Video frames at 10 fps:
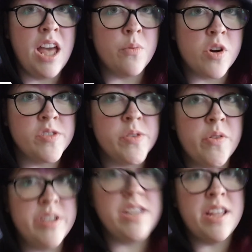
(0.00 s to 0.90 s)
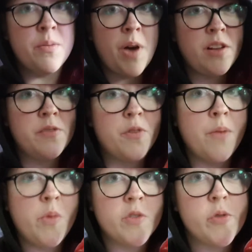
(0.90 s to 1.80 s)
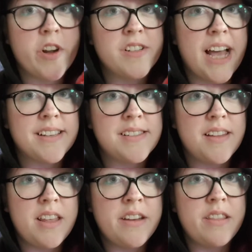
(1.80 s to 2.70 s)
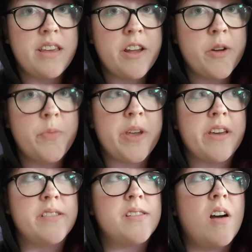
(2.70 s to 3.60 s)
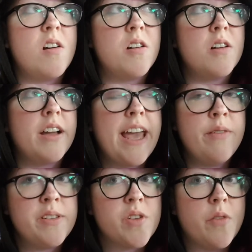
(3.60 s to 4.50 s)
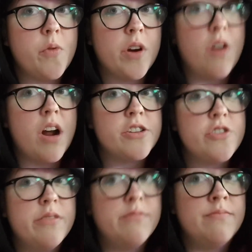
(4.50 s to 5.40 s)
And we're also going to need a bottle of rum when we're doing our taxes at the end of the year because our accounting software crashed.